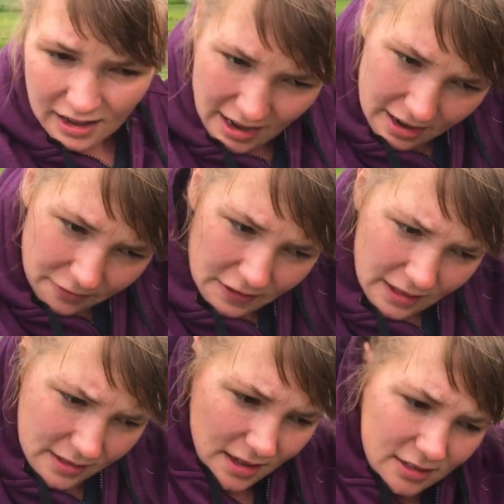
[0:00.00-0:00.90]
I don't feel
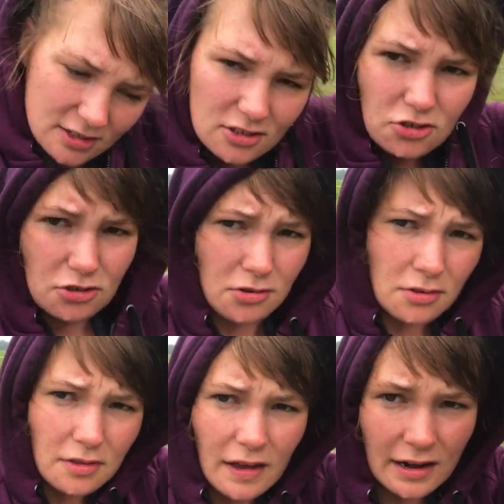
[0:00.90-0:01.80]
like that's the
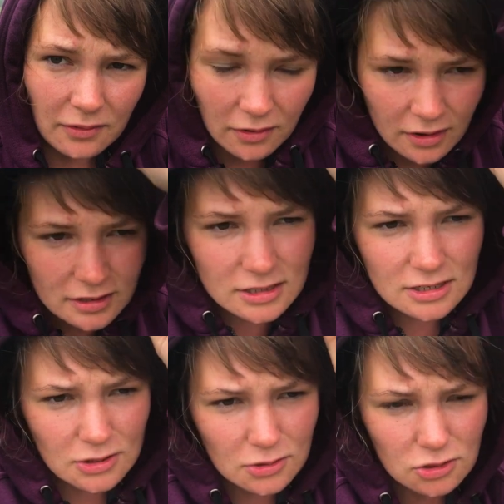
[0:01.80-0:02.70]
truth and I want
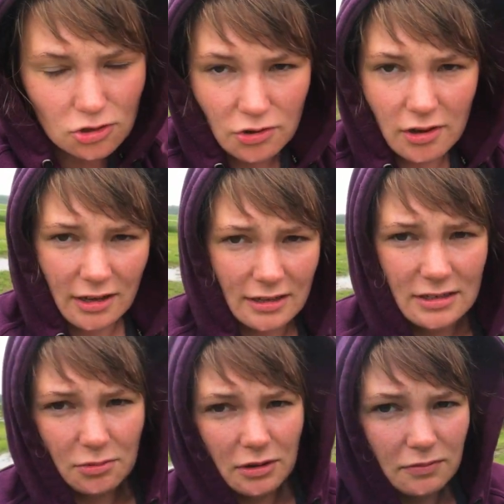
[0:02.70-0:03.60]
to show you
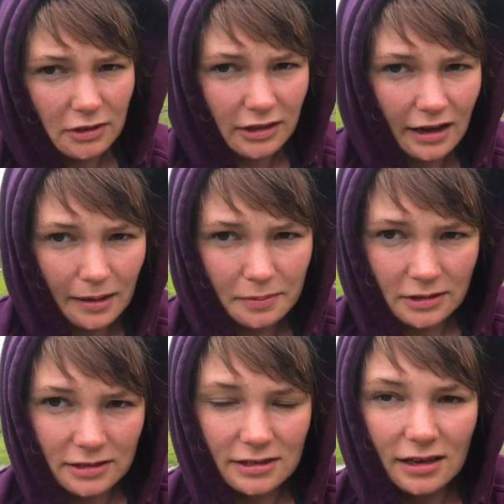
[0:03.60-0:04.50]
guys what really
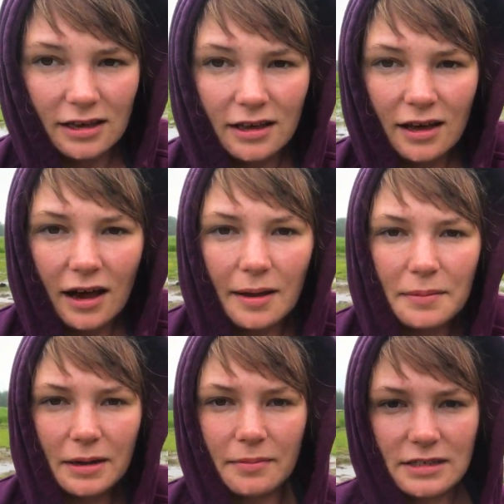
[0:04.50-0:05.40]
happens. I
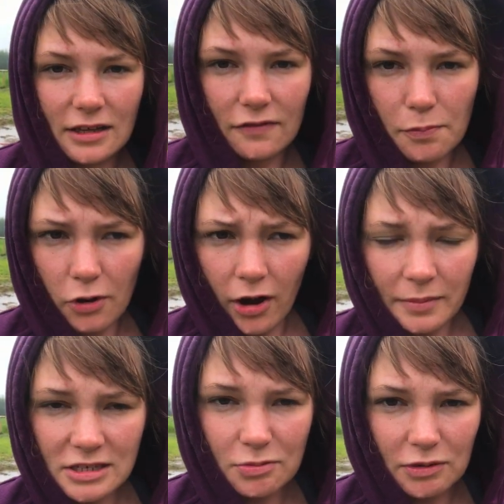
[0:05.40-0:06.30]
made myself a
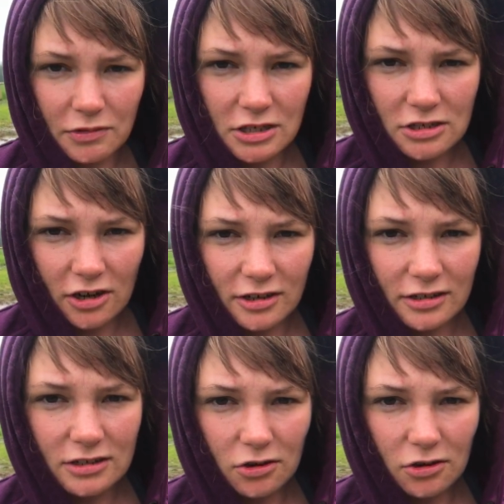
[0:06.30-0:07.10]
promise when we started this